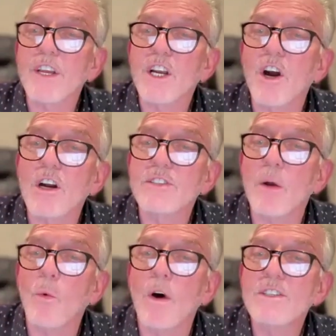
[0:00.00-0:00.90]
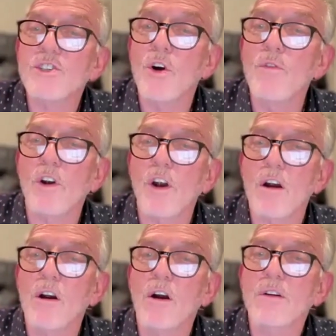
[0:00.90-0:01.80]
guards that watches over
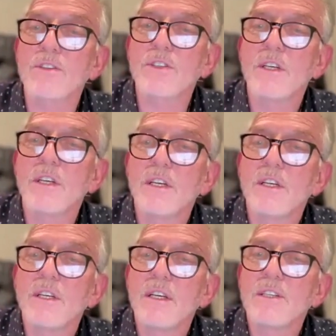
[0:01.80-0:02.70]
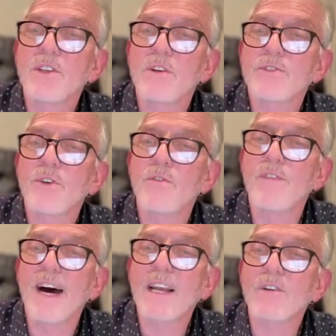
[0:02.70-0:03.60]
our hearts. It's also
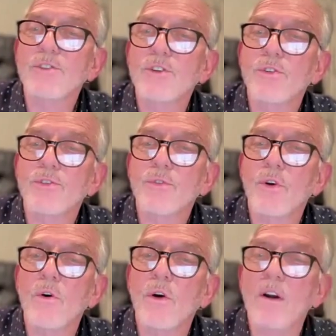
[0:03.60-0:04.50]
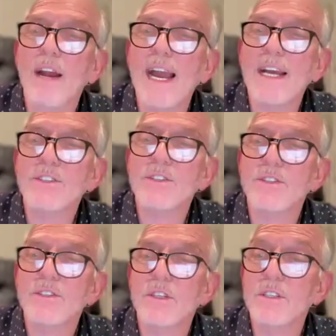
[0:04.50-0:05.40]
vital to control our
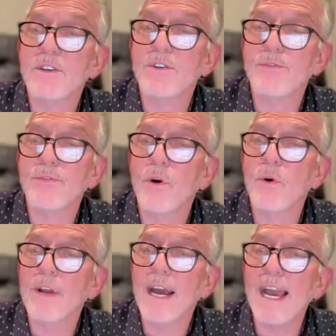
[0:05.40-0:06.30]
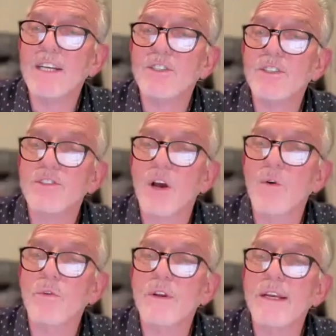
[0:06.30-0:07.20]
actions. Uncontrolled actions
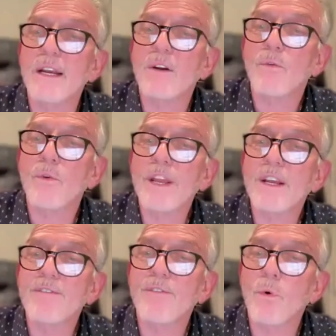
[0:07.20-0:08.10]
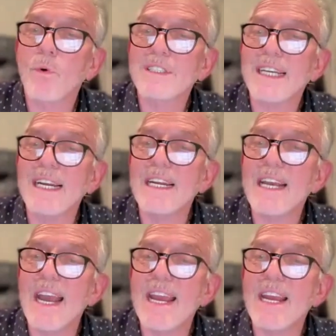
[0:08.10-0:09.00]
only reinforce
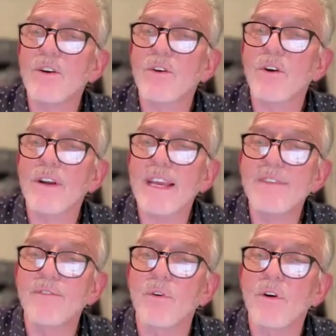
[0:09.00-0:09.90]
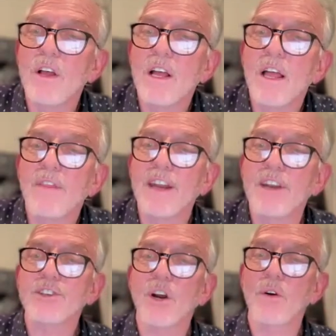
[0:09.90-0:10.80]
any anger or evil that
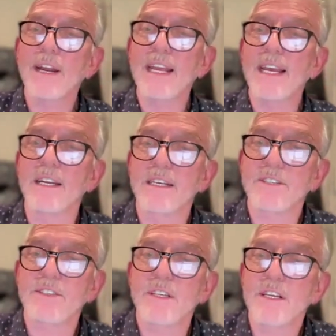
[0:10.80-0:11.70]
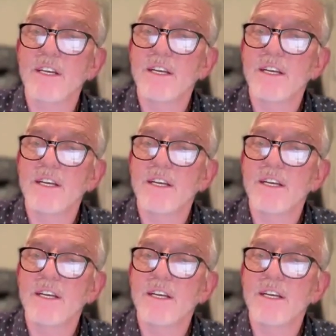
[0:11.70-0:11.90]
is already in us.